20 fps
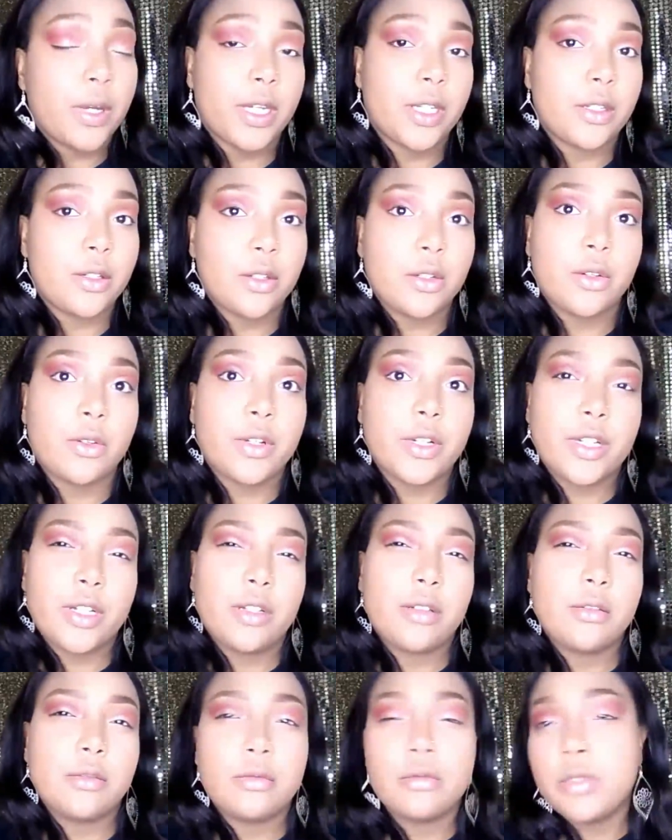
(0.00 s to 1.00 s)
tutorial,
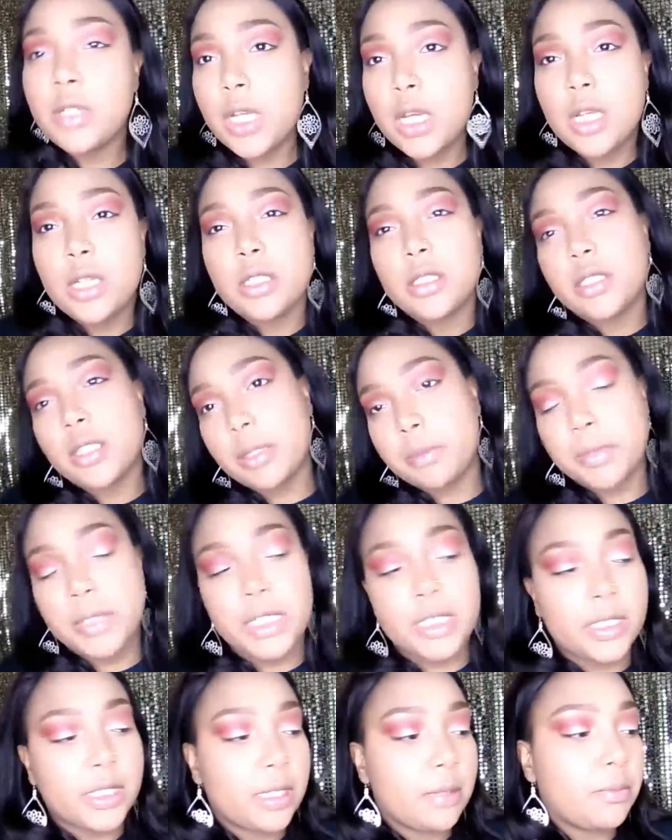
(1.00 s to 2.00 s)
something
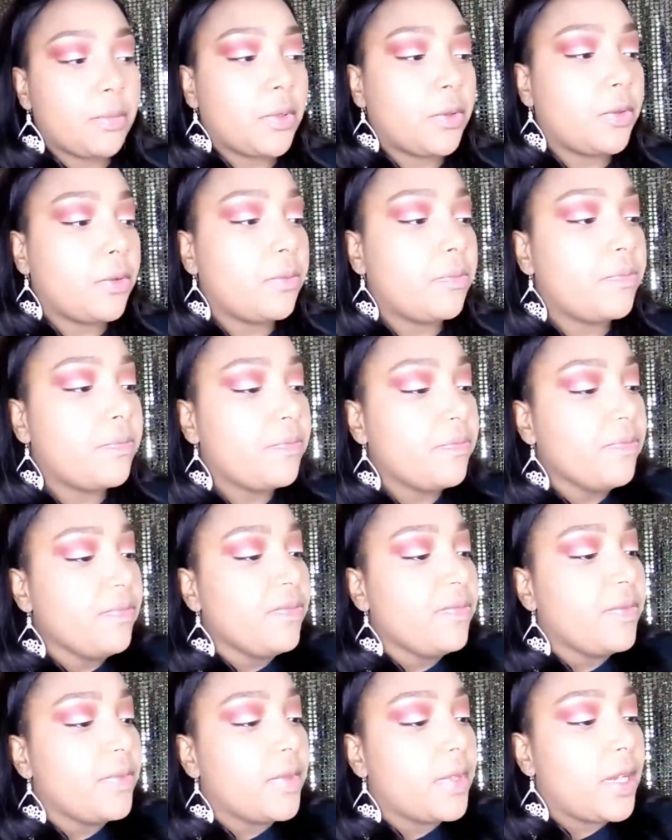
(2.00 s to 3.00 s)
simple,
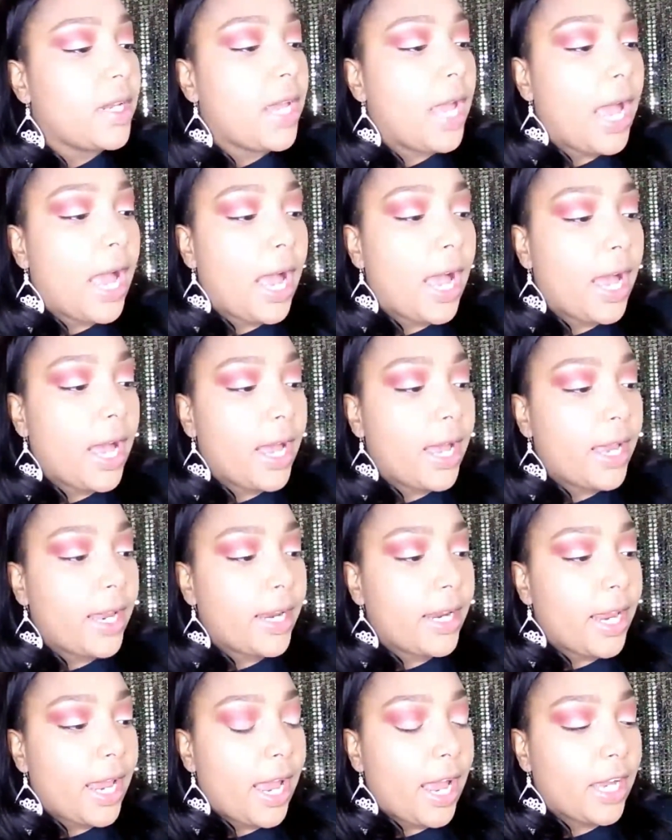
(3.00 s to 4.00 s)
I
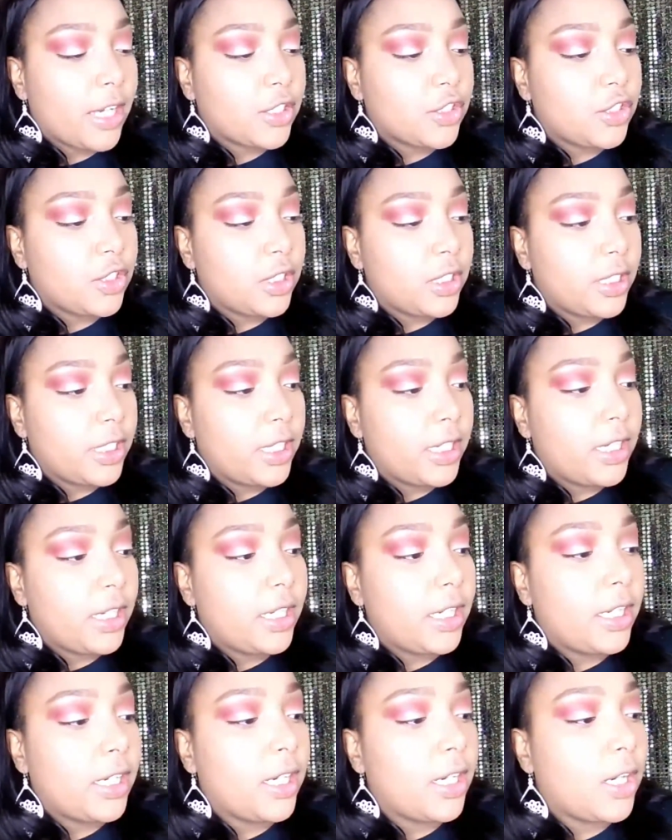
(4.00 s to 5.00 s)

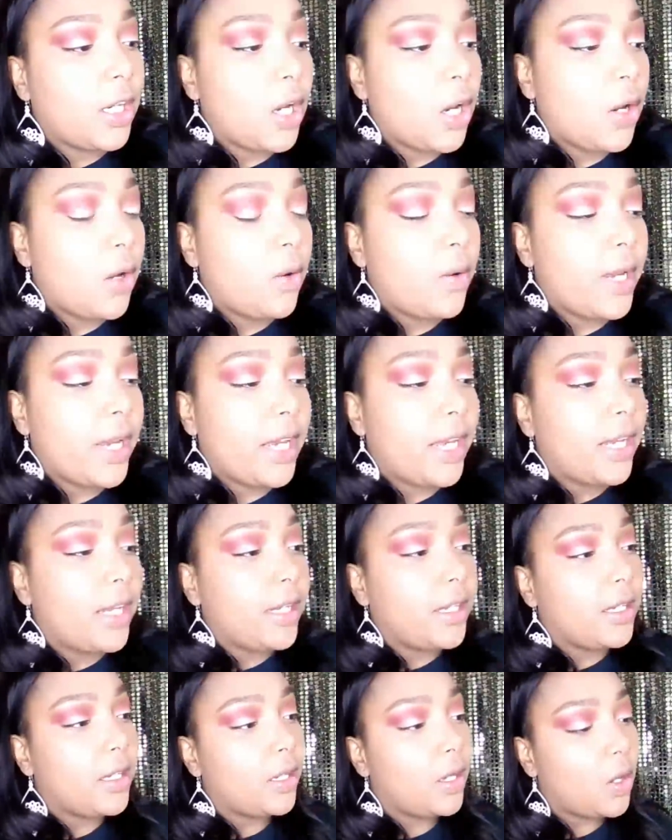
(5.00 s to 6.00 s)
actually go
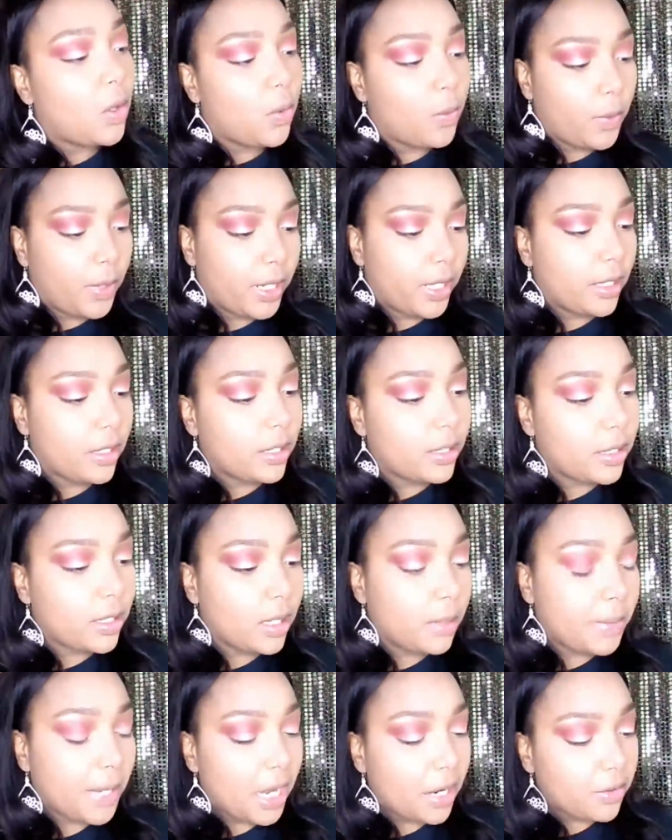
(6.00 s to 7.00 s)
in with a
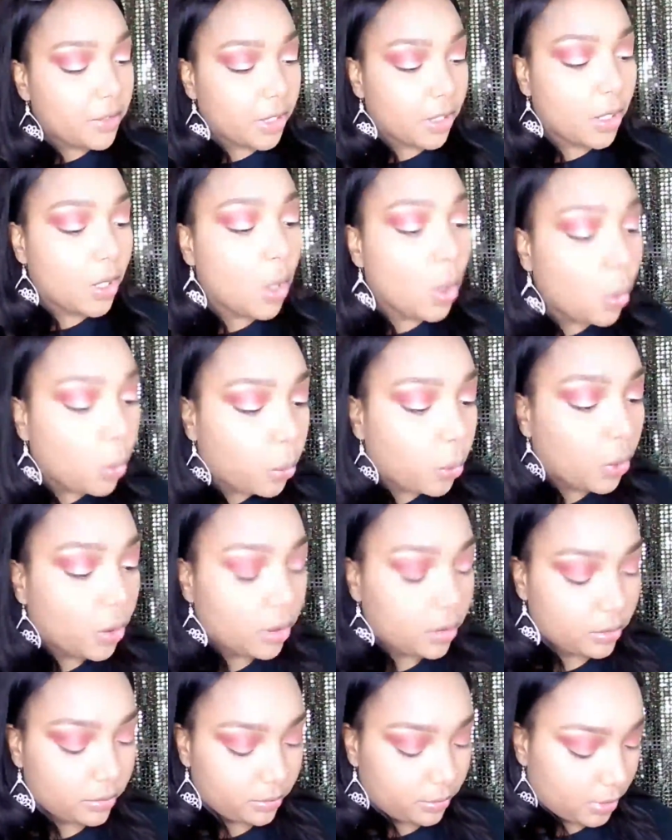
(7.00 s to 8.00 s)
powder.
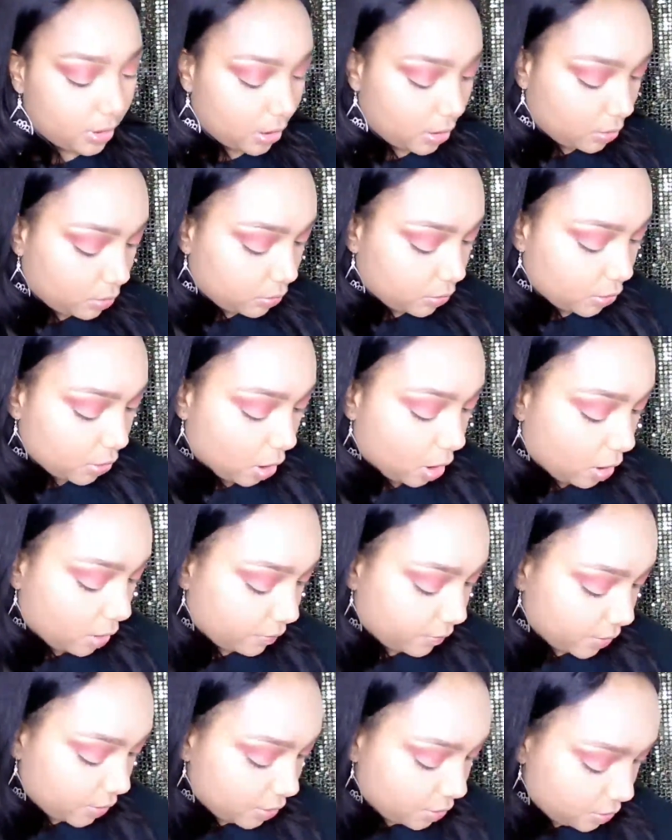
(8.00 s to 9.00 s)
I don't
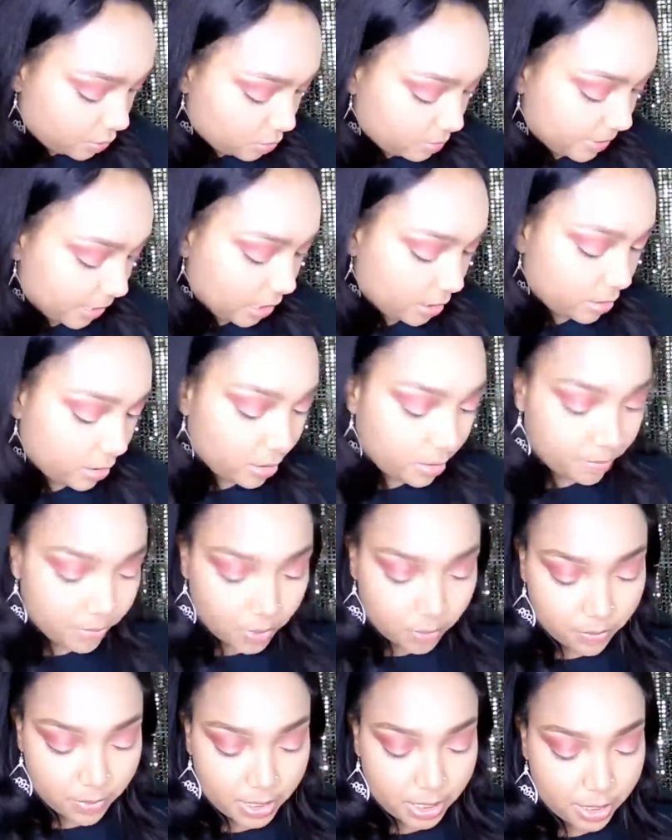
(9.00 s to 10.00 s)
often use powder, but
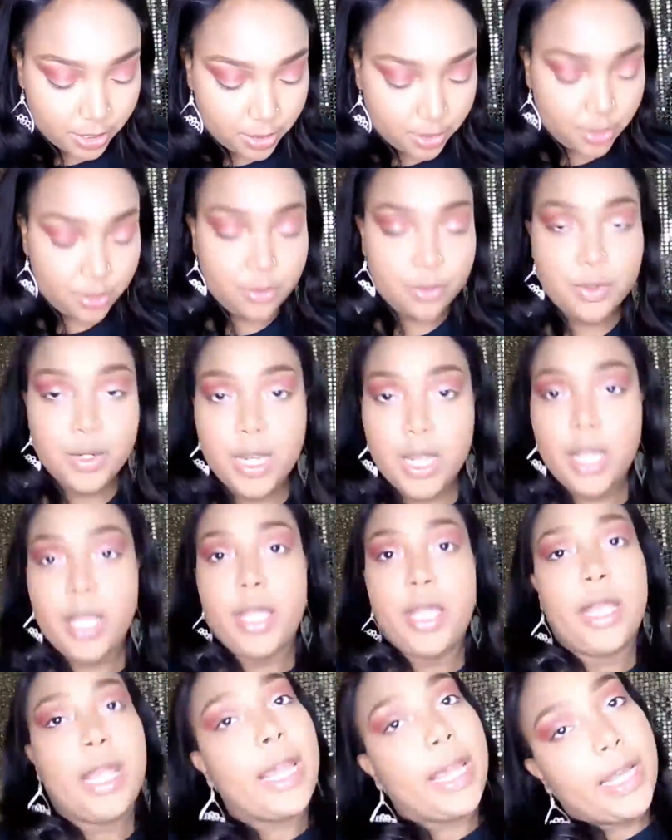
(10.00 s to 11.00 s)
when I do,
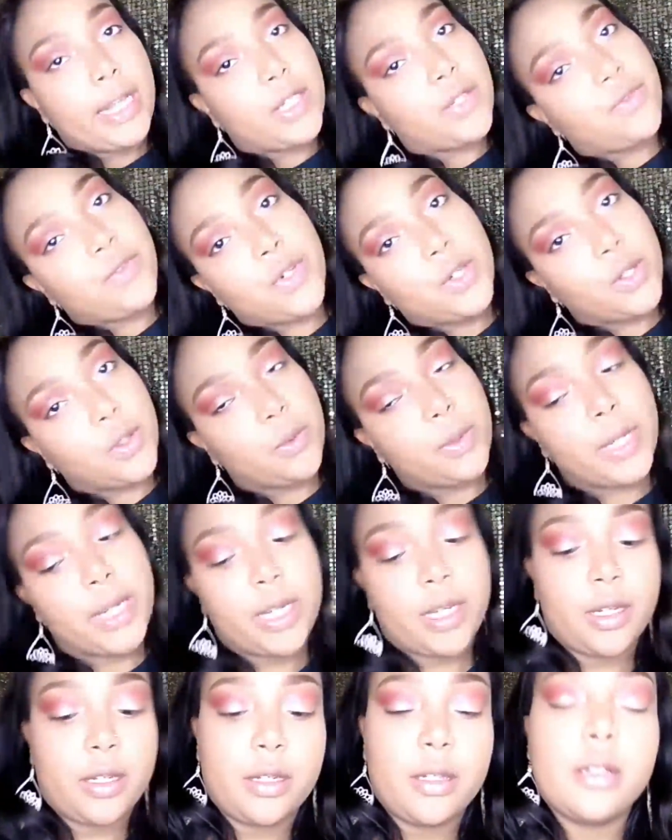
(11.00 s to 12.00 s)
it's for
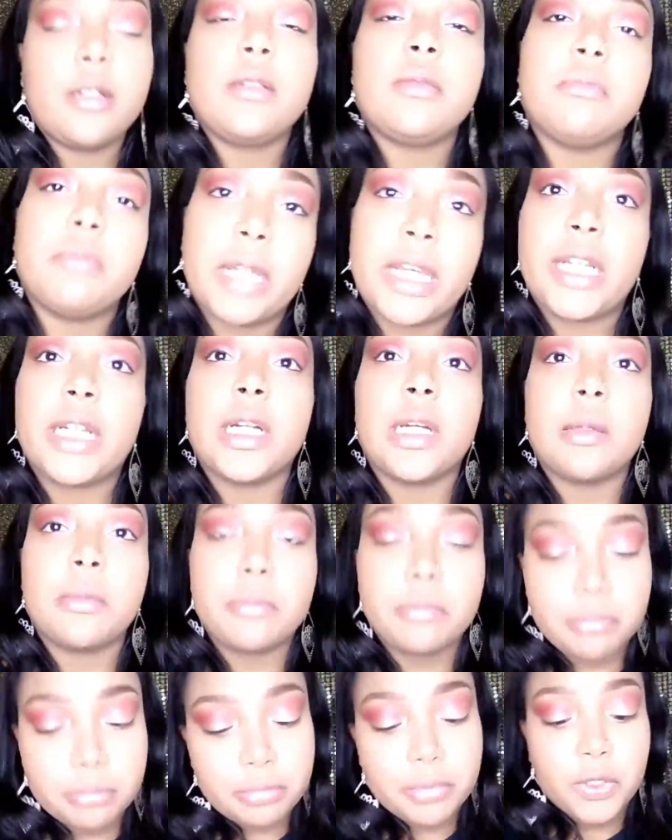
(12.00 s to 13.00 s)
quick makeup
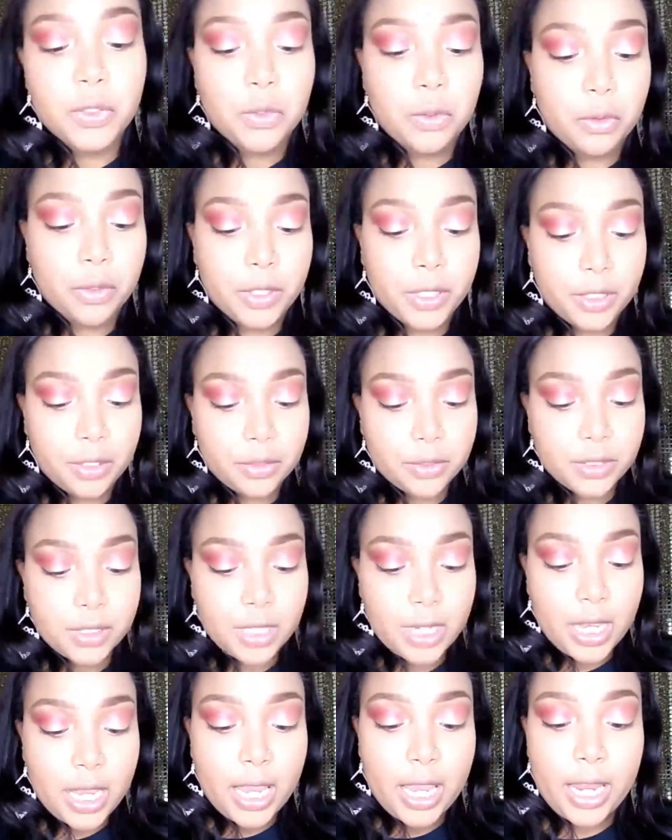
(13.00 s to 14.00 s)
tutorials.
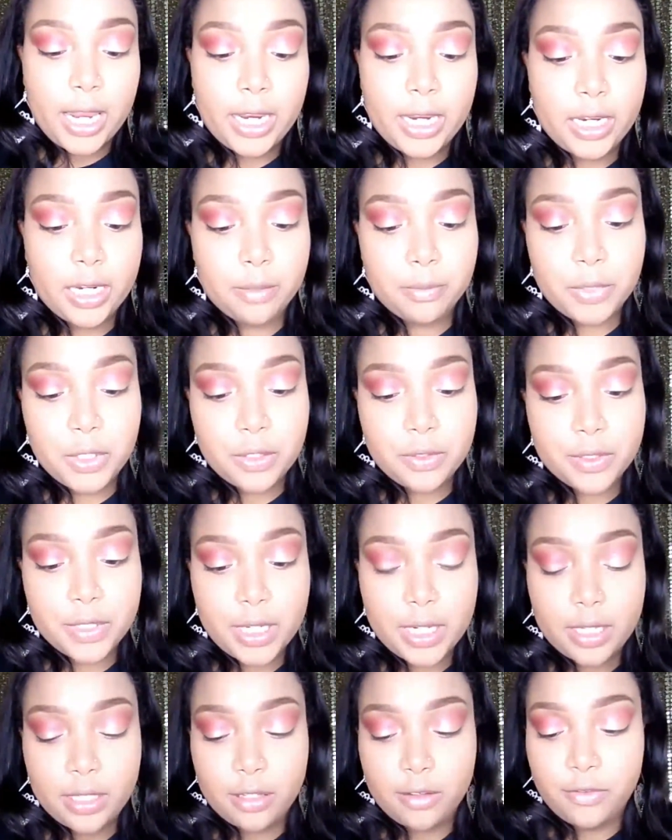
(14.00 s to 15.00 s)
And I'm using
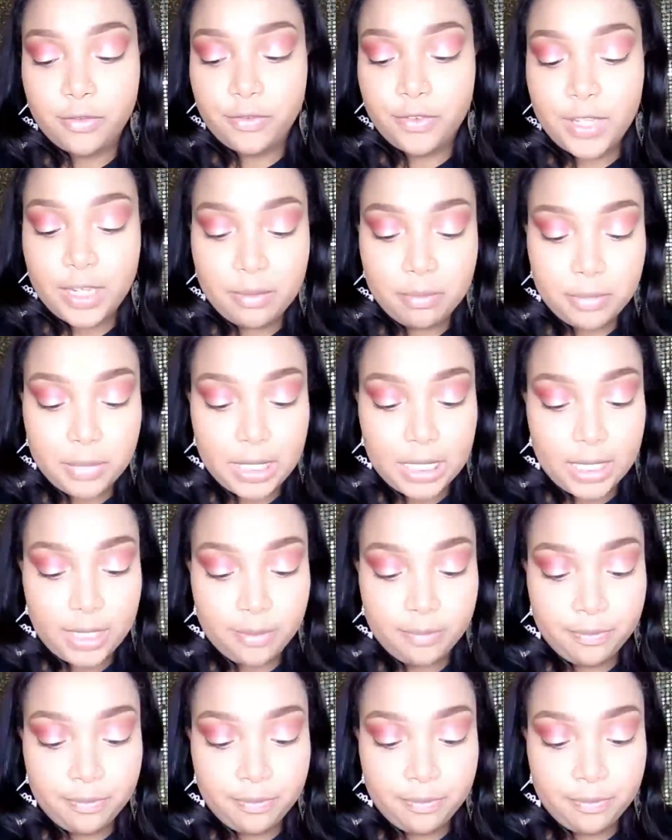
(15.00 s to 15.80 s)
the Fit Me